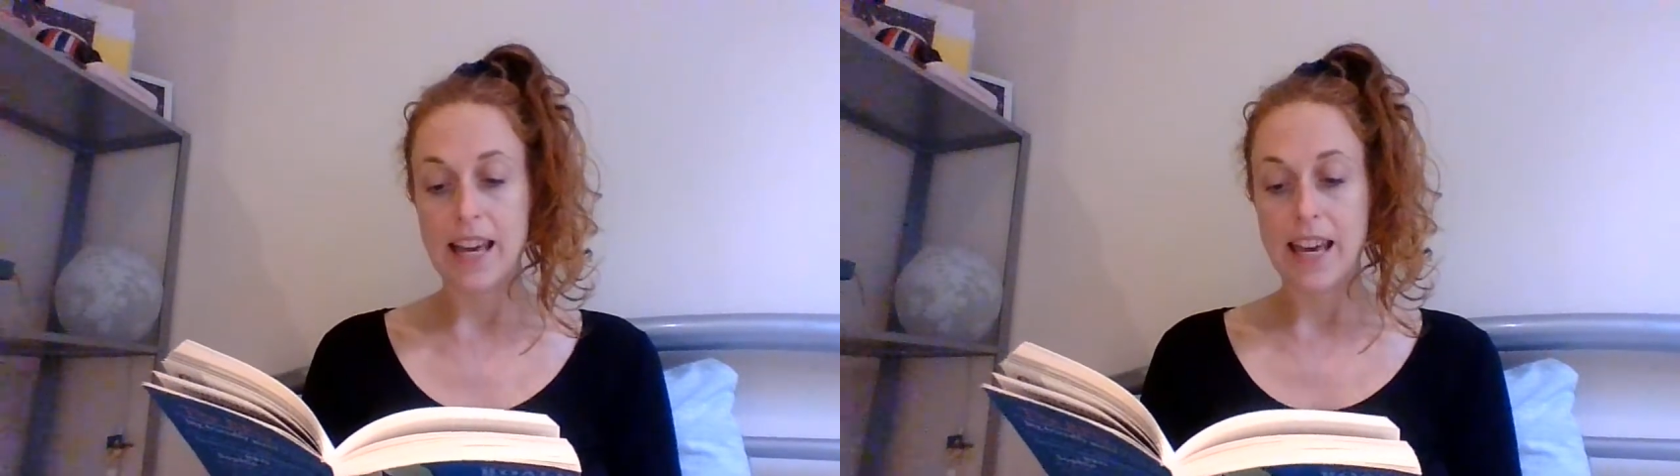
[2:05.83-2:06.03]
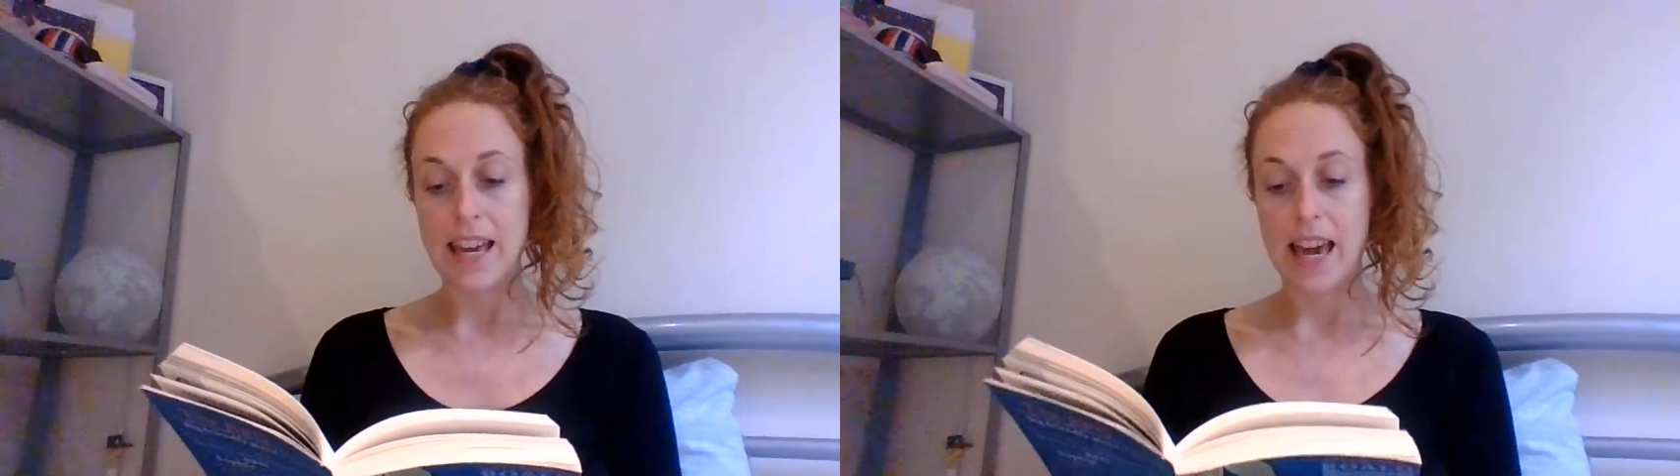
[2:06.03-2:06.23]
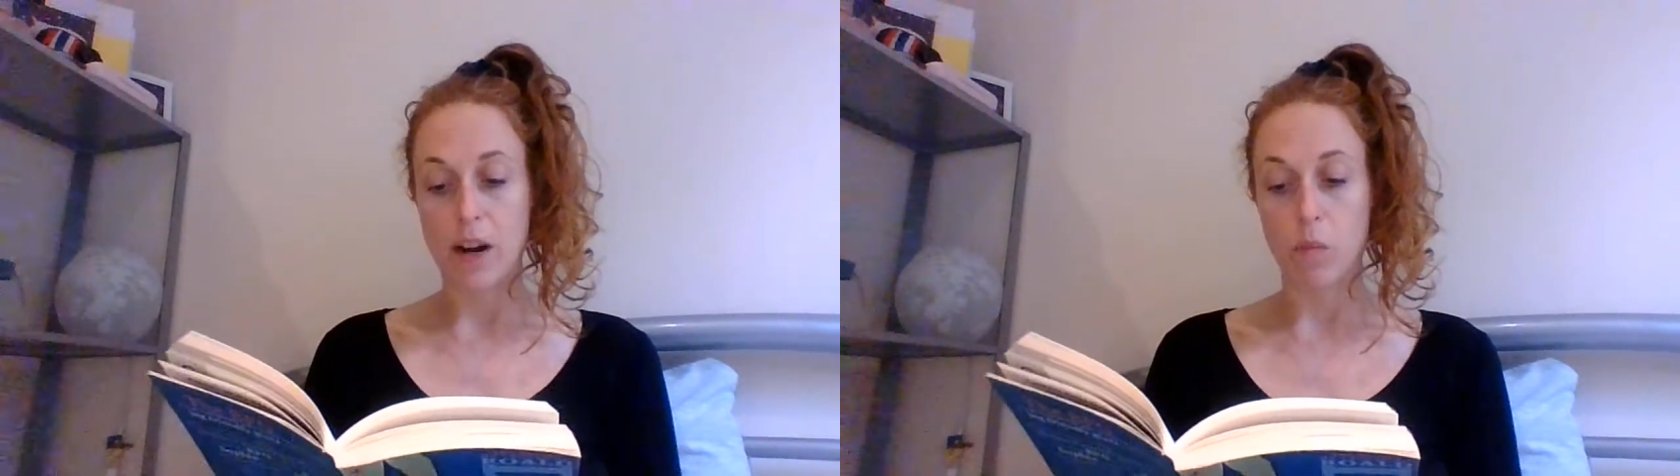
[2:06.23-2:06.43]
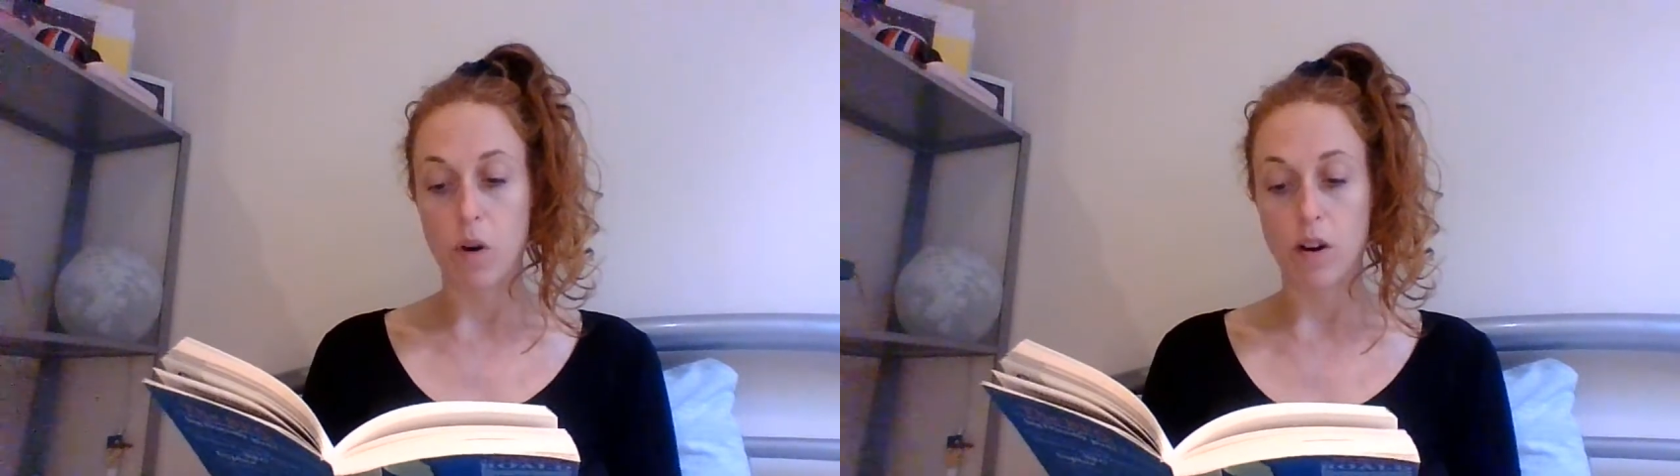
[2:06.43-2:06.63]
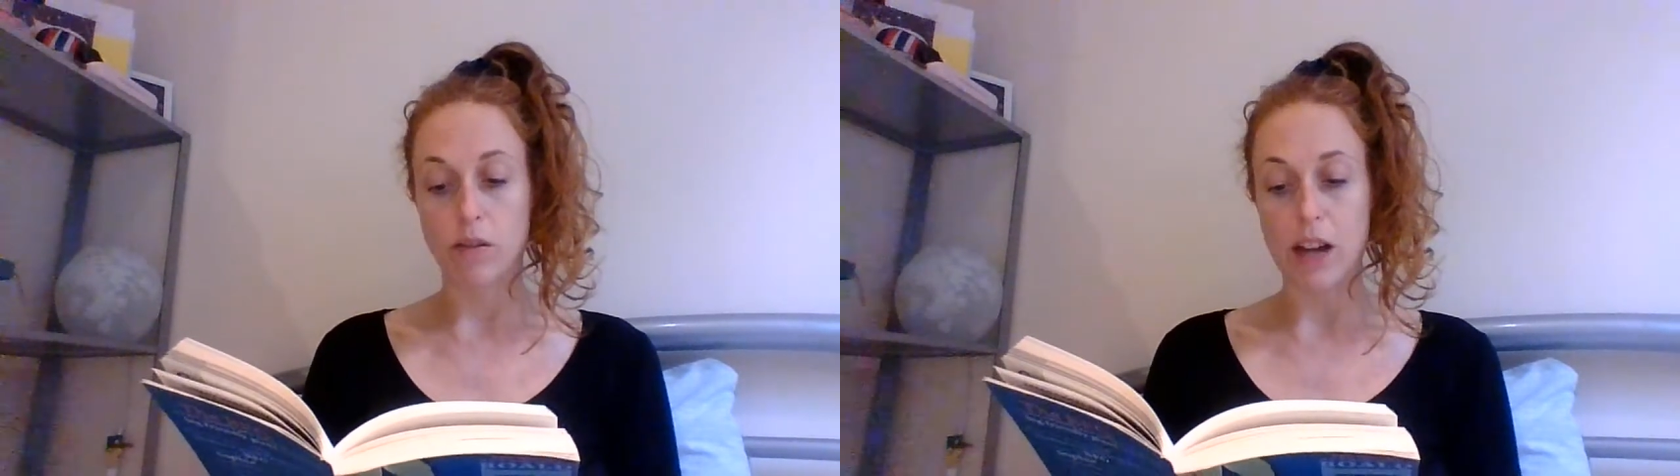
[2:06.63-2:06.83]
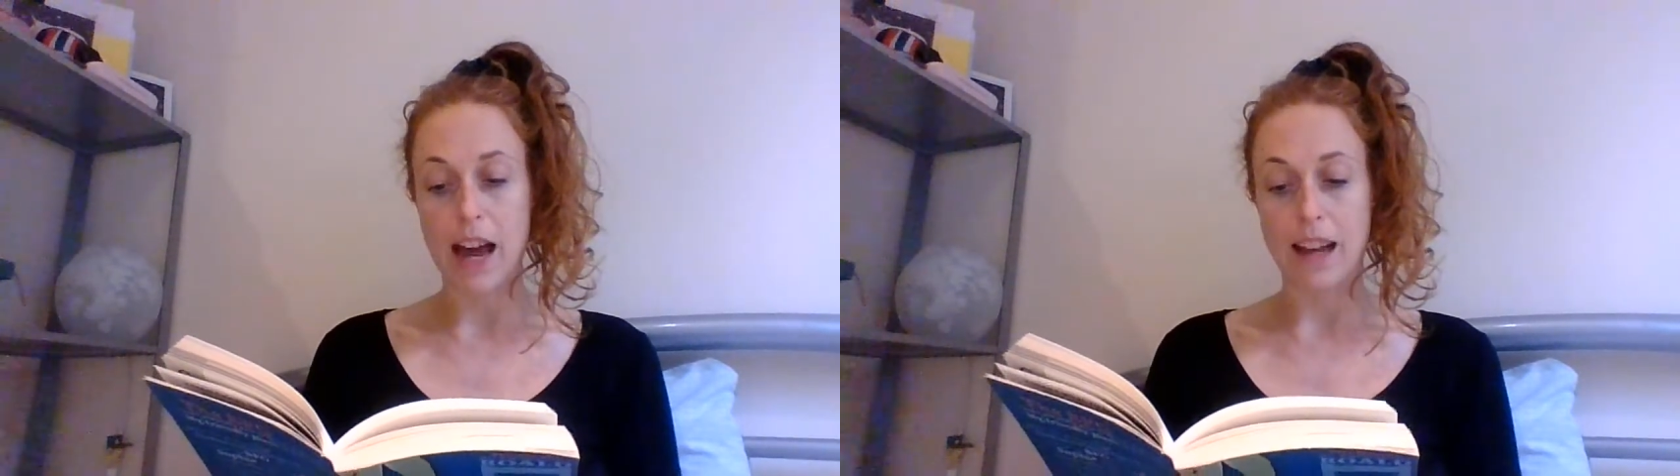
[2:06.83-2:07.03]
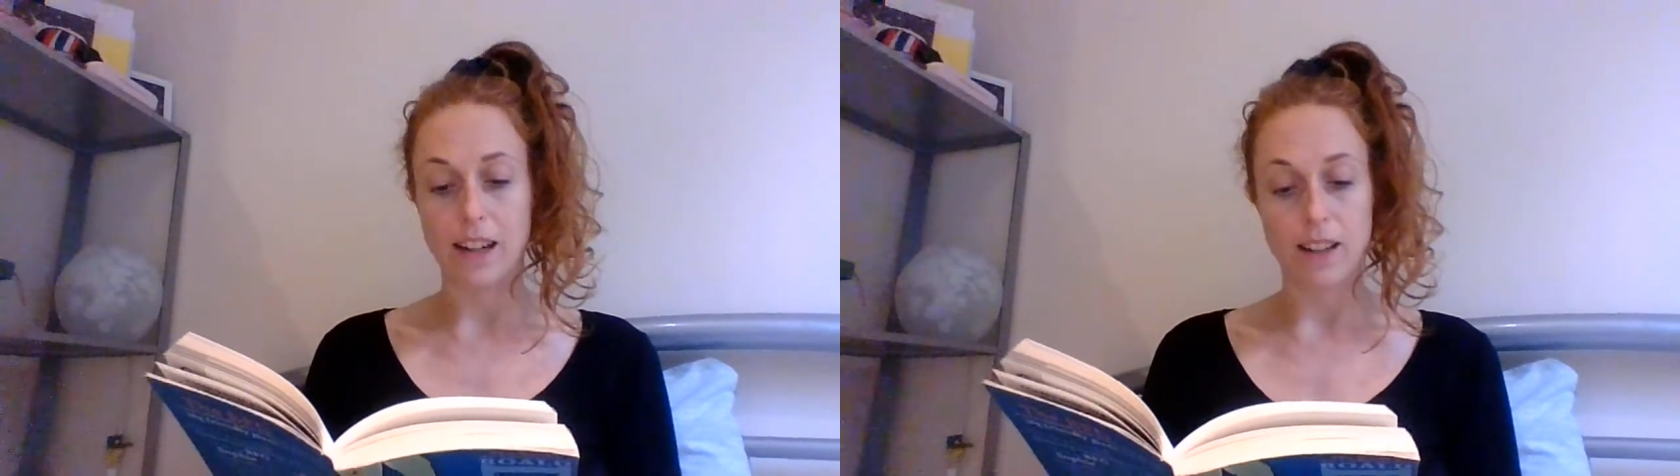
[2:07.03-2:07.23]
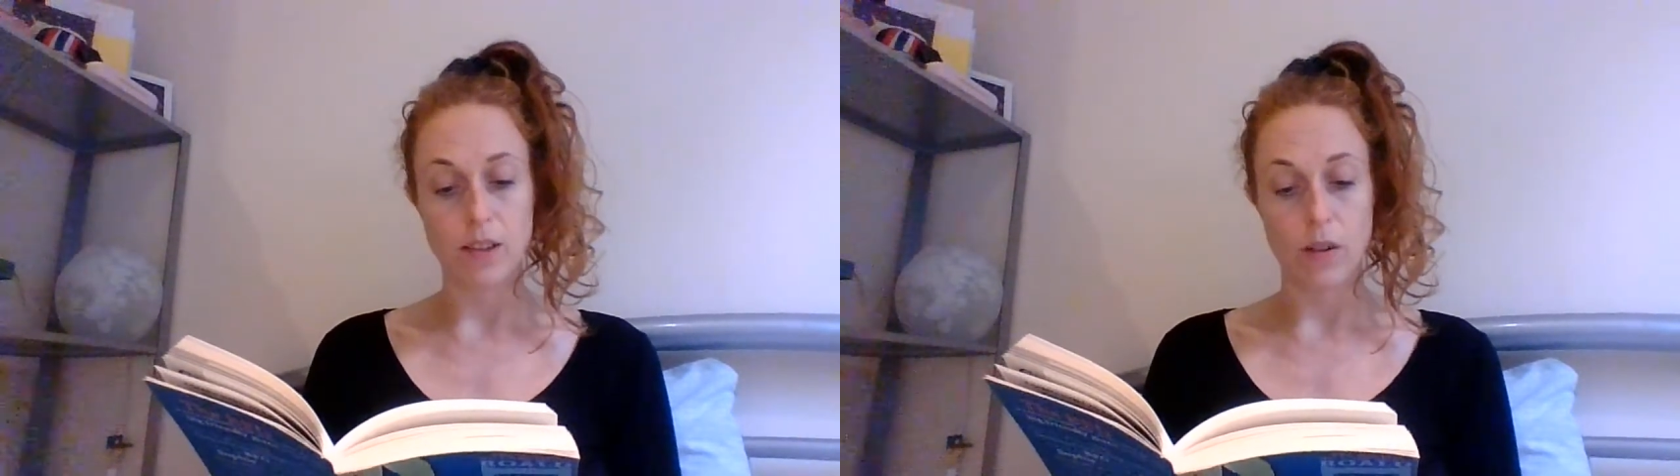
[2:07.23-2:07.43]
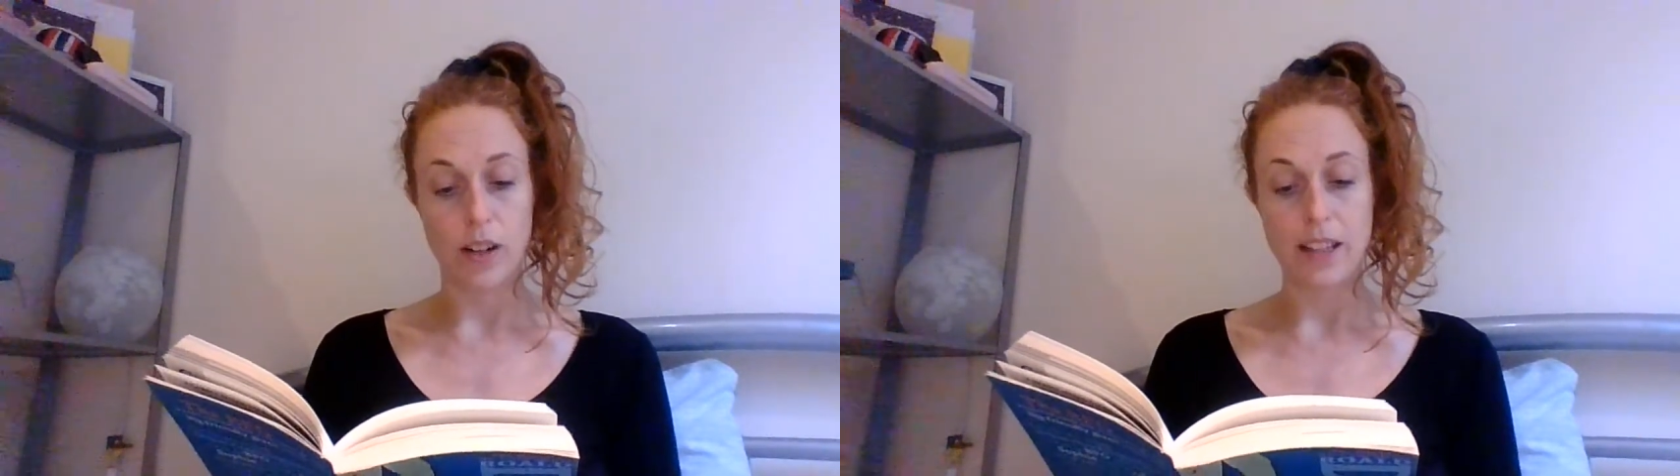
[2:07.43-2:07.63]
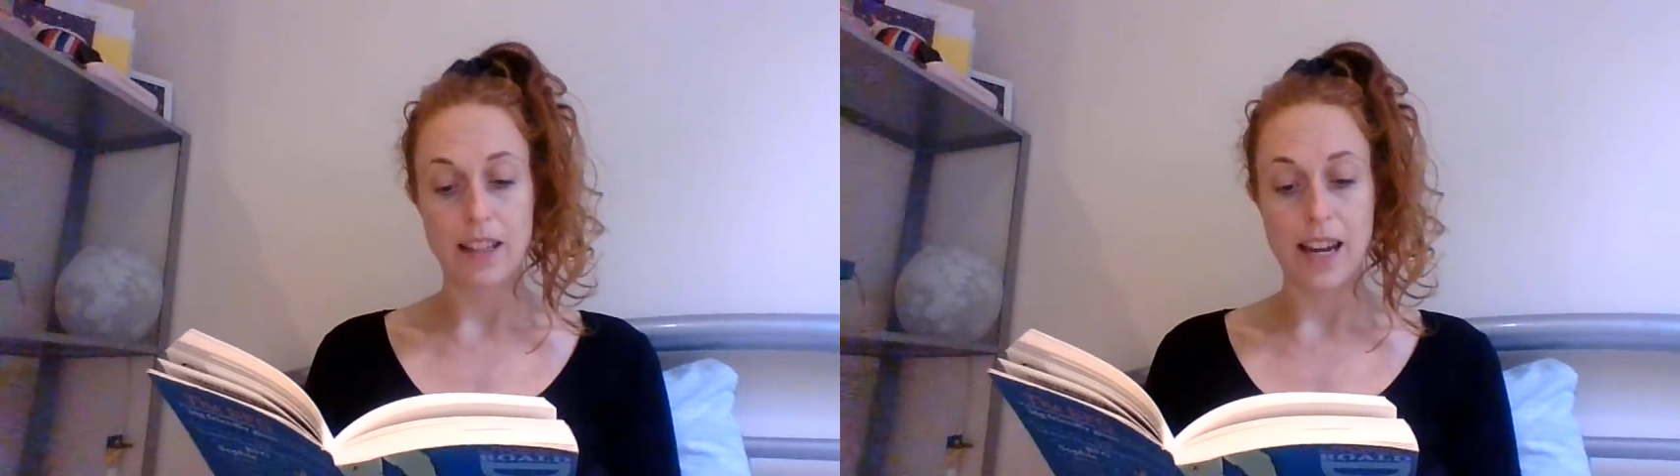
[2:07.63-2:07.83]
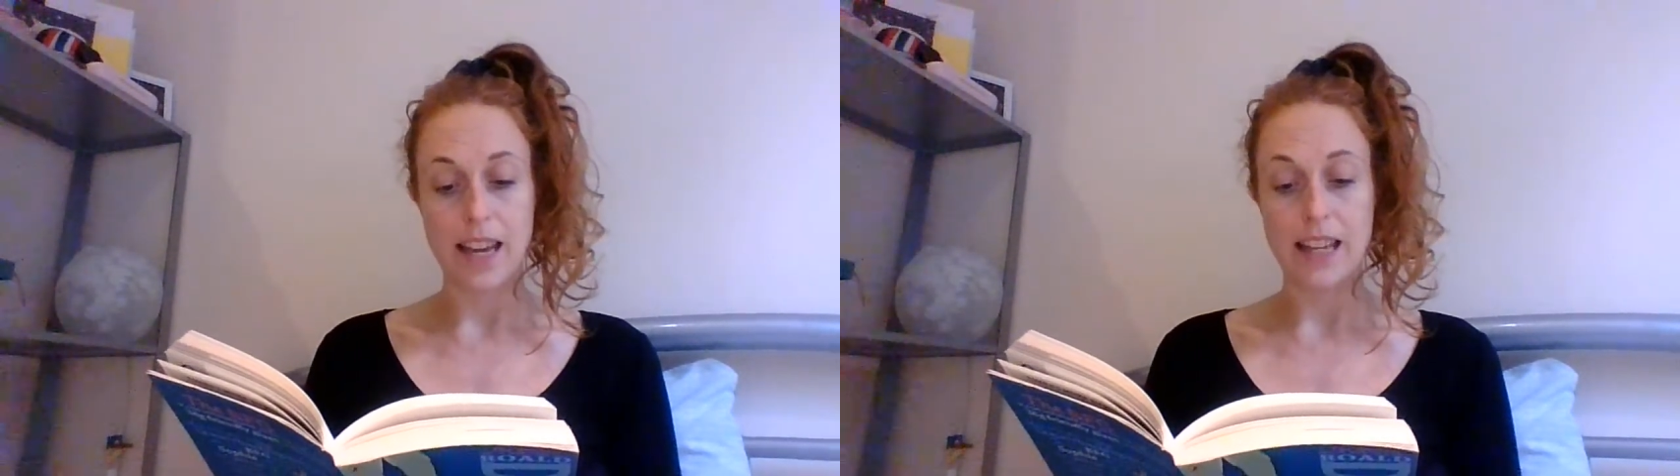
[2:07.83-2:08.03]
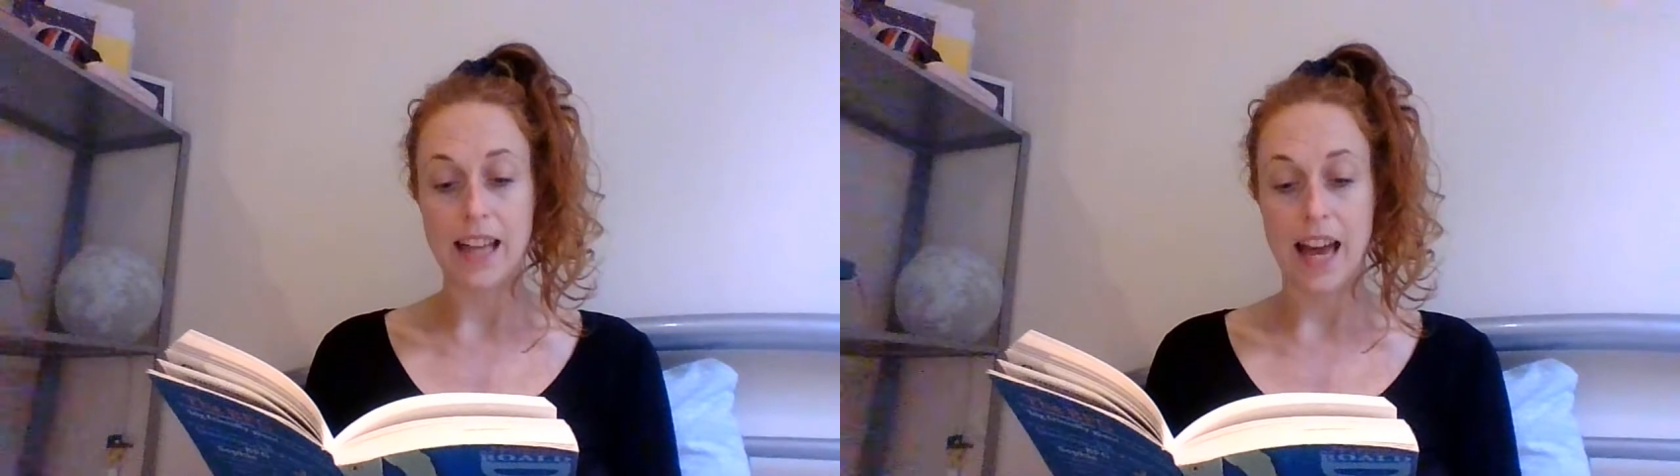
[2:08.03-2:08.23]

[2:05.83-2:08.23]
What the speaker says: He had a world atlas on his knees,